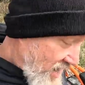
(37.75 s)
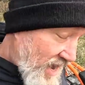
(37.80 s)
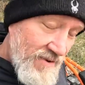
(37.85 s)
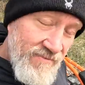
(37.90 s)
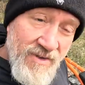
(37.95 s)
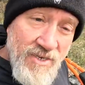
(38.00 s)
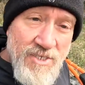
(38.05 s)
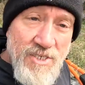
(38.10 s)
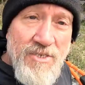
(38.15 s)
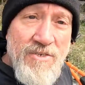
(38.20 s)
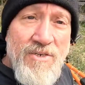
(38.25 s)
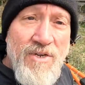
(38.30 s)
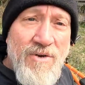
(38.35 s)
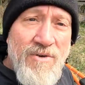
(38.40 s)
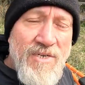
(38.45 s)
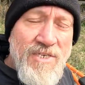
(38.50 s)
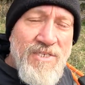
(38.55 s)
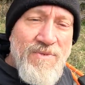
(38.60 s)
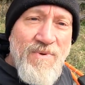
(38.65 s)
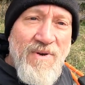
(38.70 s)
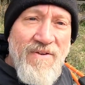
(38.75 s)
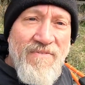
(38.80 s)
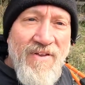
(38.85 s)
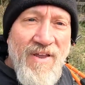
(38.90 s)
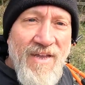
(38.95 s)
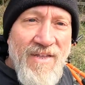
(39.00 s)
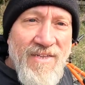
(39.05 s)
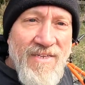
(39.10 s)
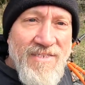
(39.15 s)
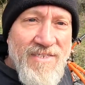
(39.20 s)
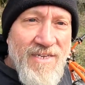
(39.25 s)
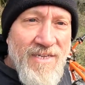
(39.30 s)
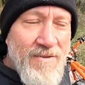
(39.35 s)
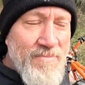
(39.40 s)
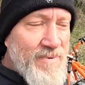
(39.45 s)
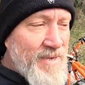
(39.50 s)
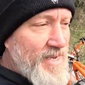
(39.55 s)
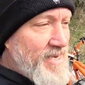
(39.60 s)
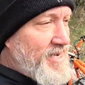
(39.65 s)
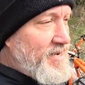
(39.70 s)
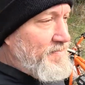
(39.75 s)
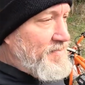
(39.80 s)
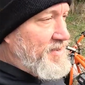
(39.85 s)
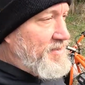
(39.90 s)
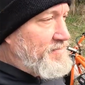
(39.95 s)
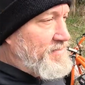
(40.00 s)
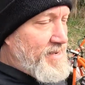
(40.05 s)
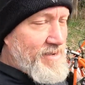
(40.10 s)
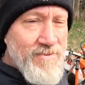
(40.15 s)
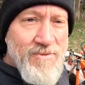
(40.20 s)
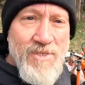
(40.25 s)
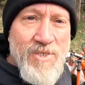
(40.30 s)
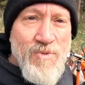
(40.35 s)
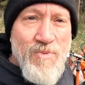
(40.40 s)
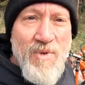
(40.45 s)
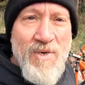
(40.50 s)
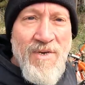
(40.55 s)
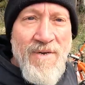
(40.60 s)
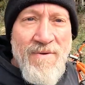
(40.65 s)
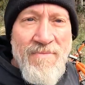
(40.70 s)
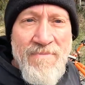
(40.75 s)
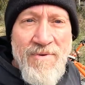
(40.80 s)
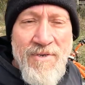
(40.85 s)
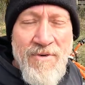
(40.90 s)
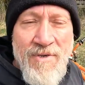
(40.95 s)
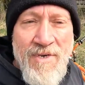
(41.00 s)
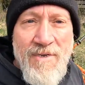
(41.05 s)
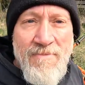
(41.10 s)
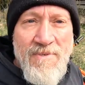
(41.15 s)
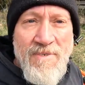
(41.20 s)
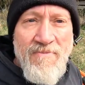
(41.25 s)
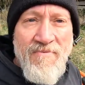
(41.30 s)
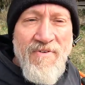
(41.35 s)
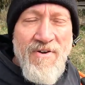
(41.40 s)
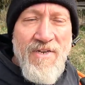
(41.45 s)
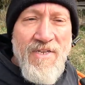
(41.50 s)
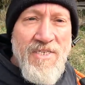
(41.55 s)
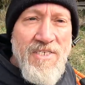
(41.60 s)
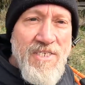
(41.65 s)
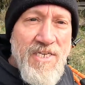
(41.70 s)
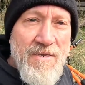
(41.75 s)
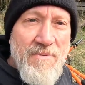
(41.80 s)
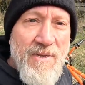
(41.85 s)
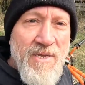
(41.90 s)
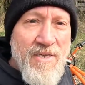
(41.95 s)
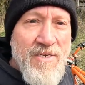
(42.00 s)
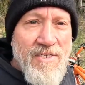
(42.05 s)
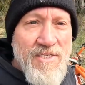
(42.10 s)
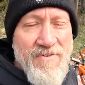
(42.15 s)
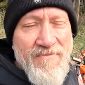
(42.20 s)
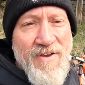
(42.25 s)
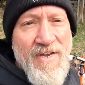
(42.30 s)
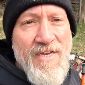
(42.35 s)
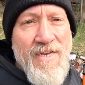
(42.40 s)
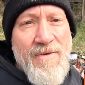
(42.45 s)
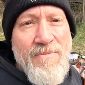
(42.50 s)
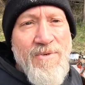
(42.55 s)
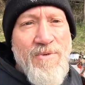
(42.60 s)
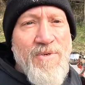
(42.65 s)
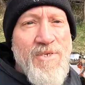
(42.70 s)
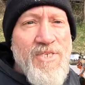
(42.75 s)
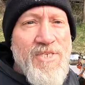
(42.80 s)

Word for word: I've also noticed when I've had this little bike up in the mountains, when I'm going up some fairly steep hills, if I come to a